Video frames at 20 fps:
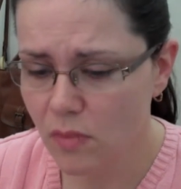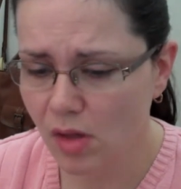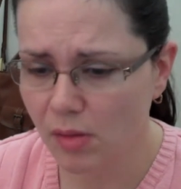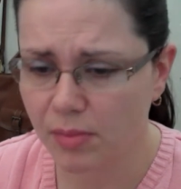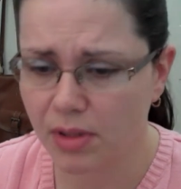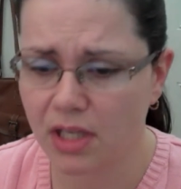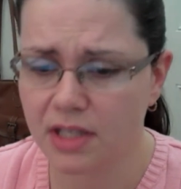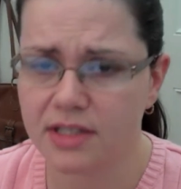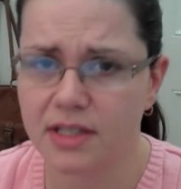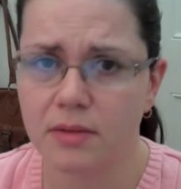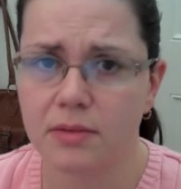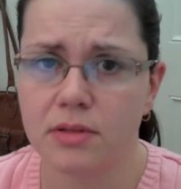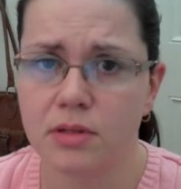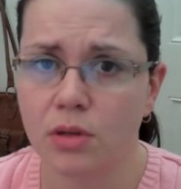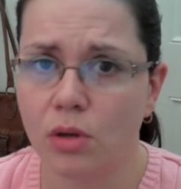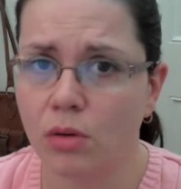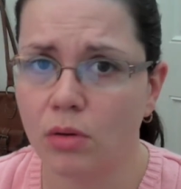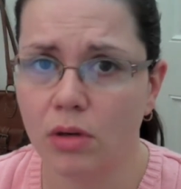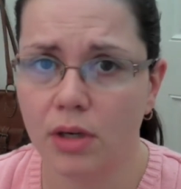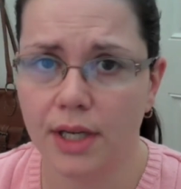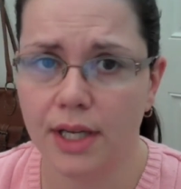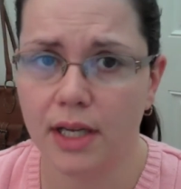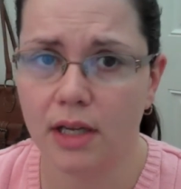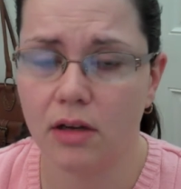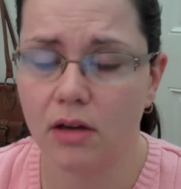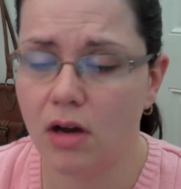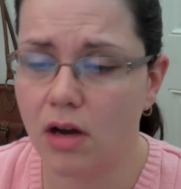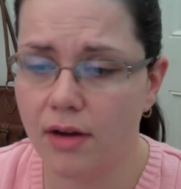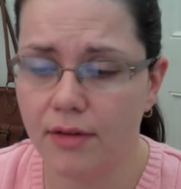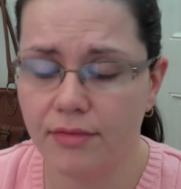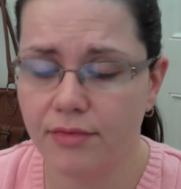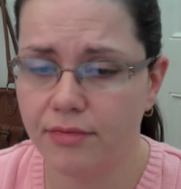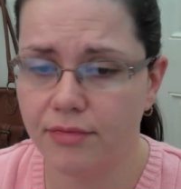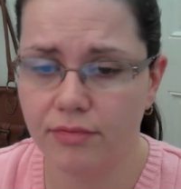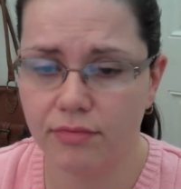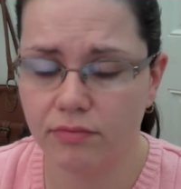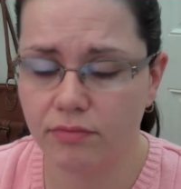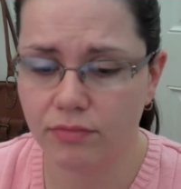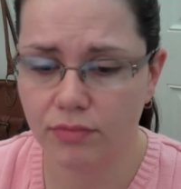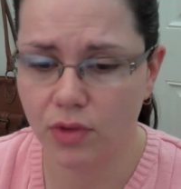because I was totally off
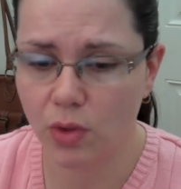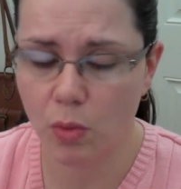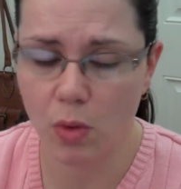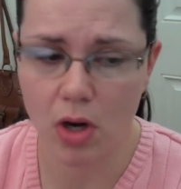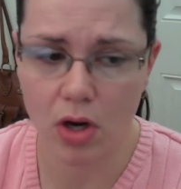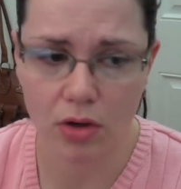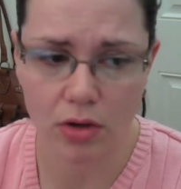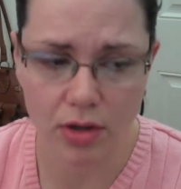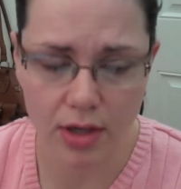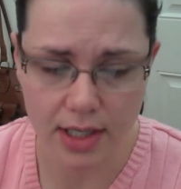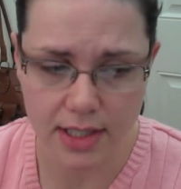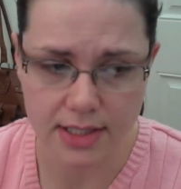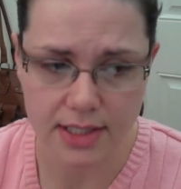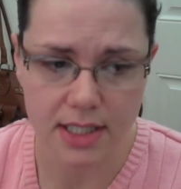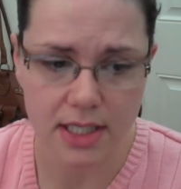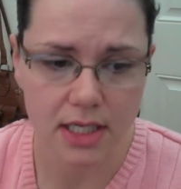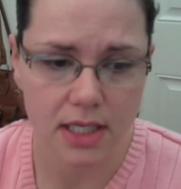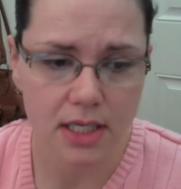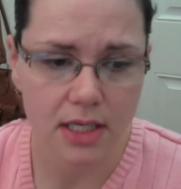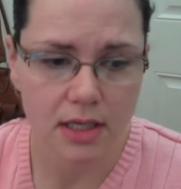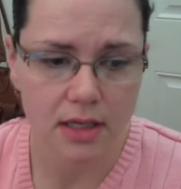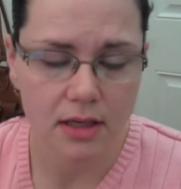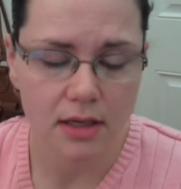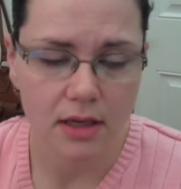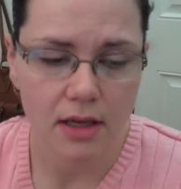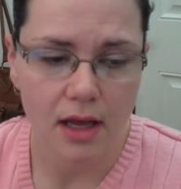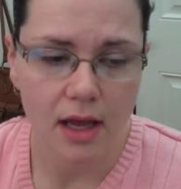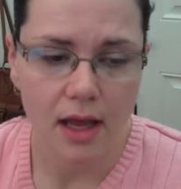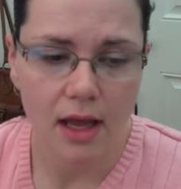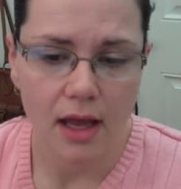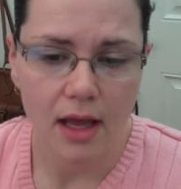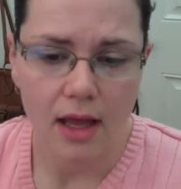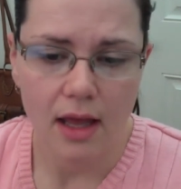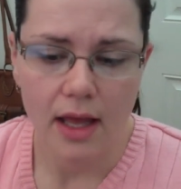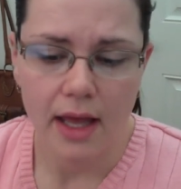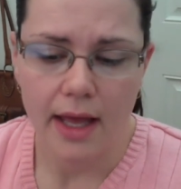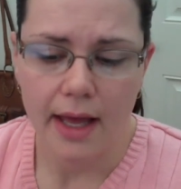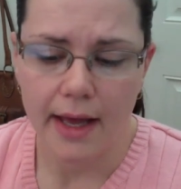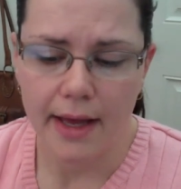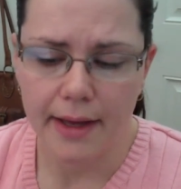the wall crazy.
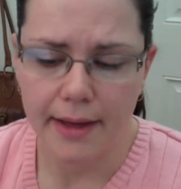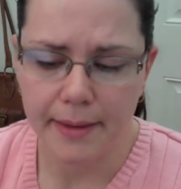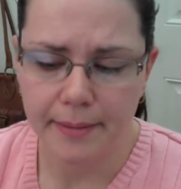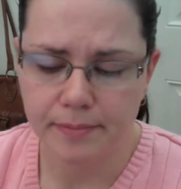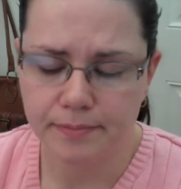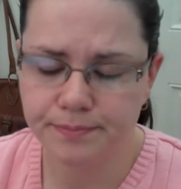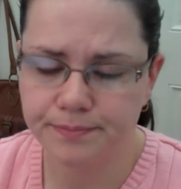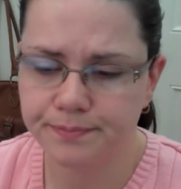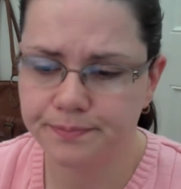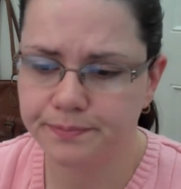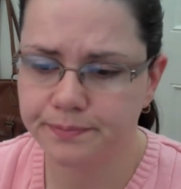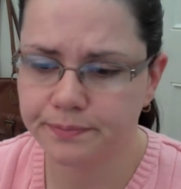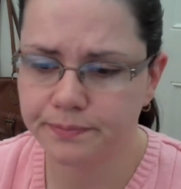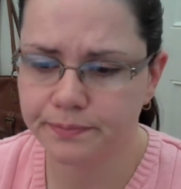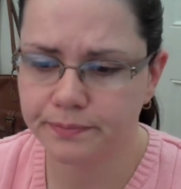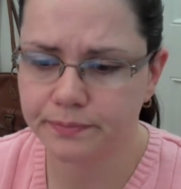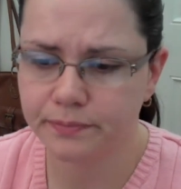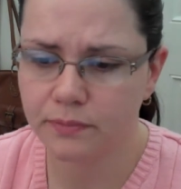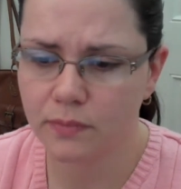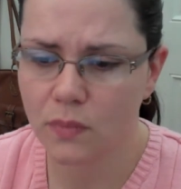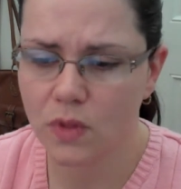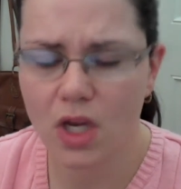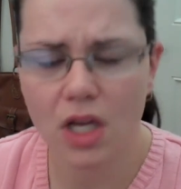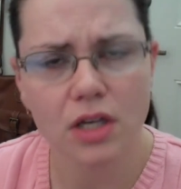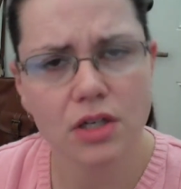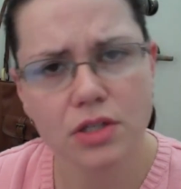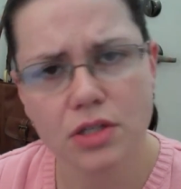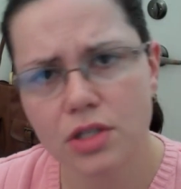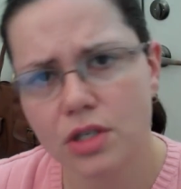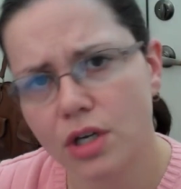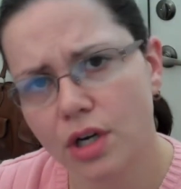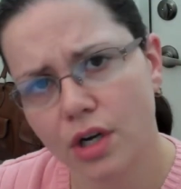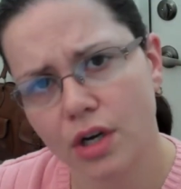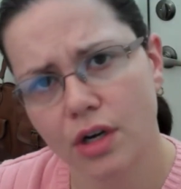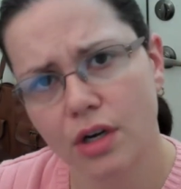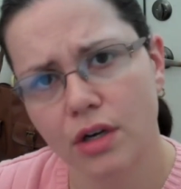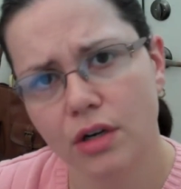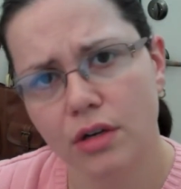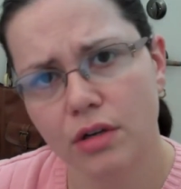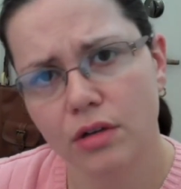Not
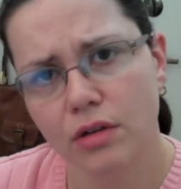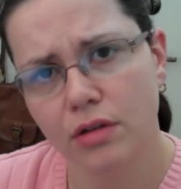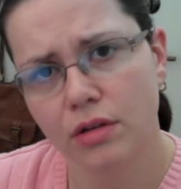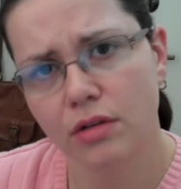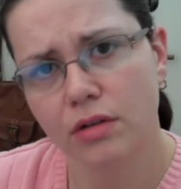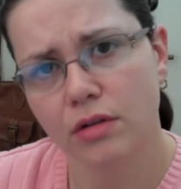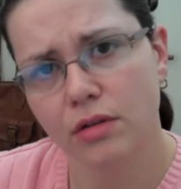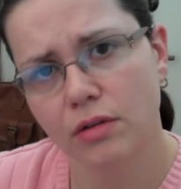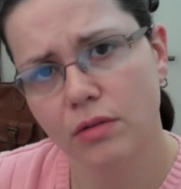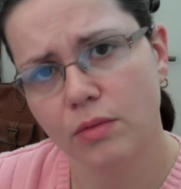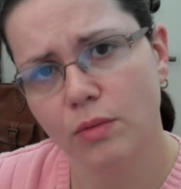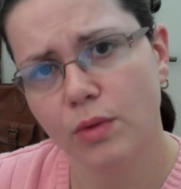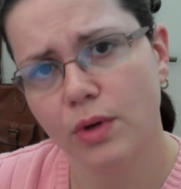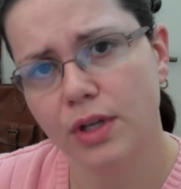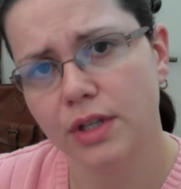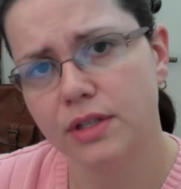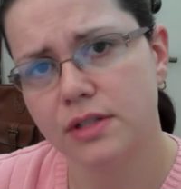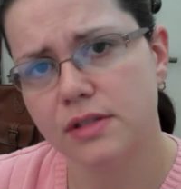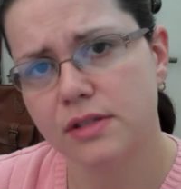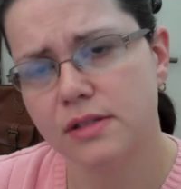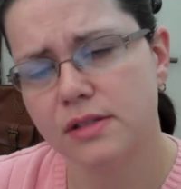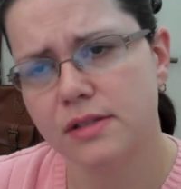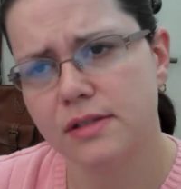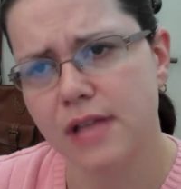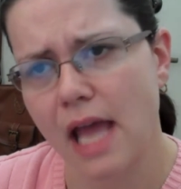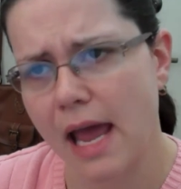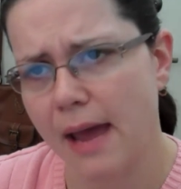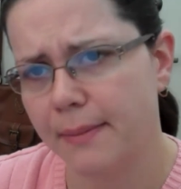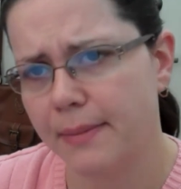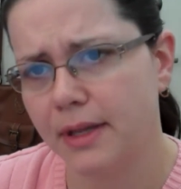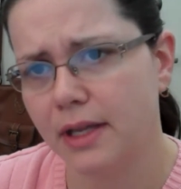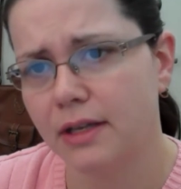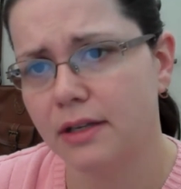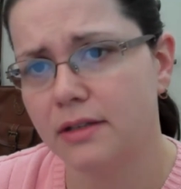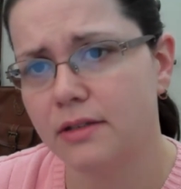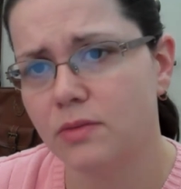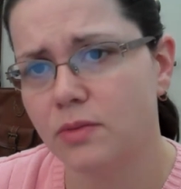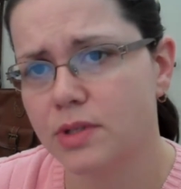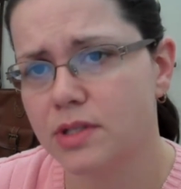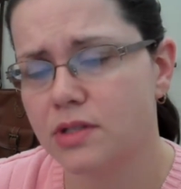sure what's
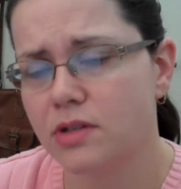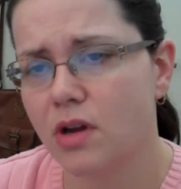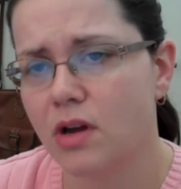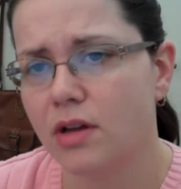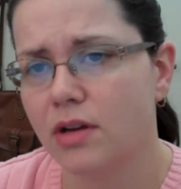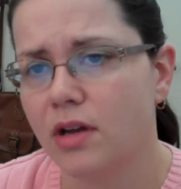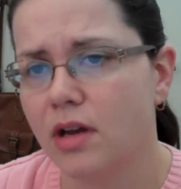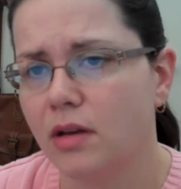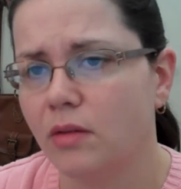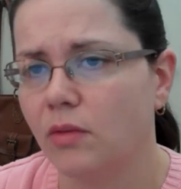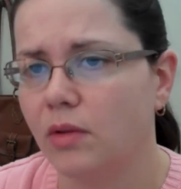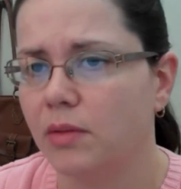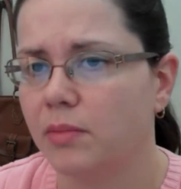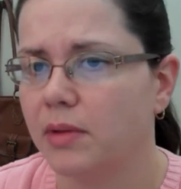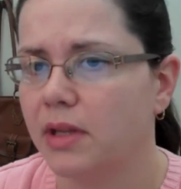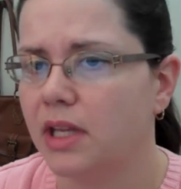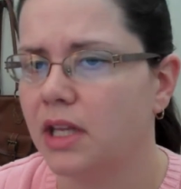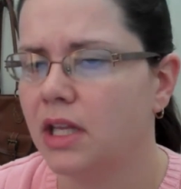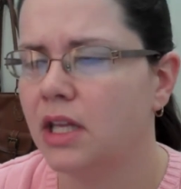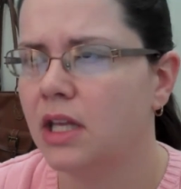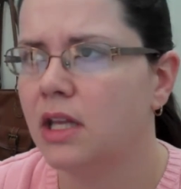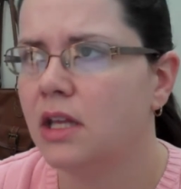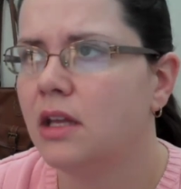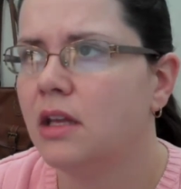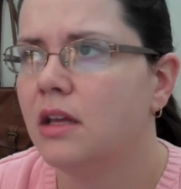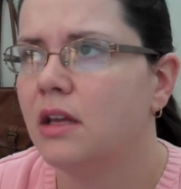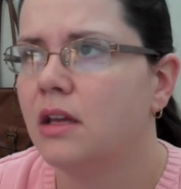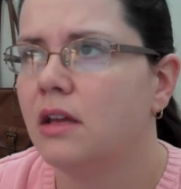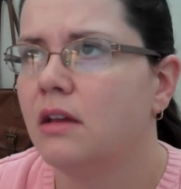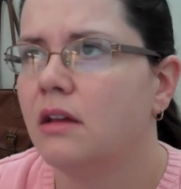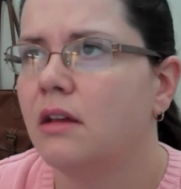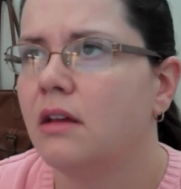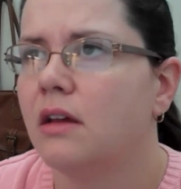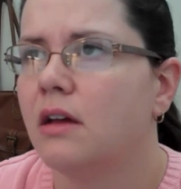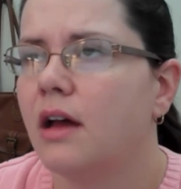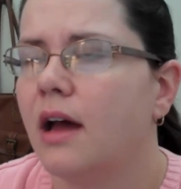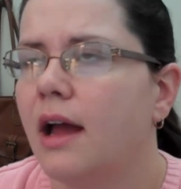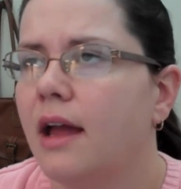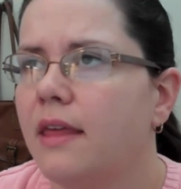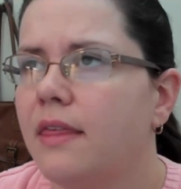happened, what's gone on with me.
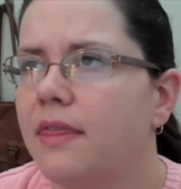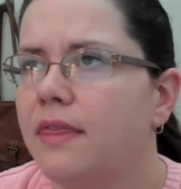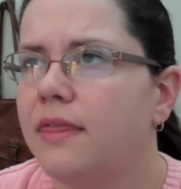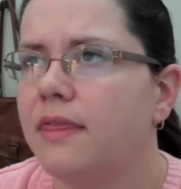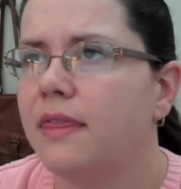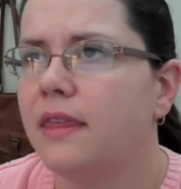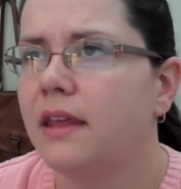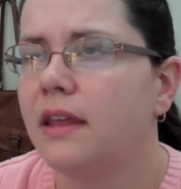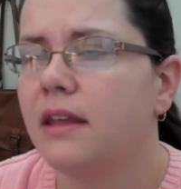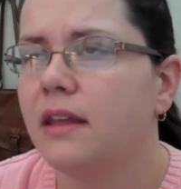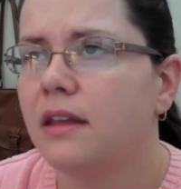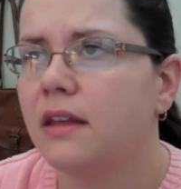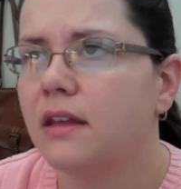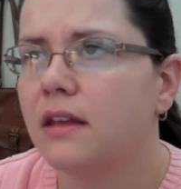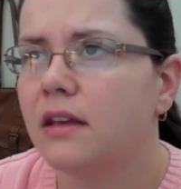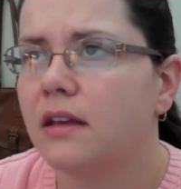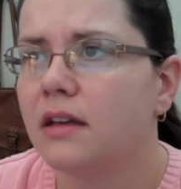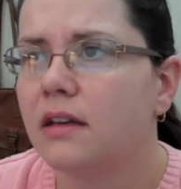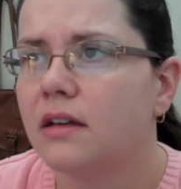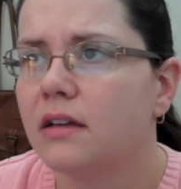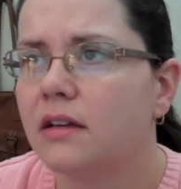I think,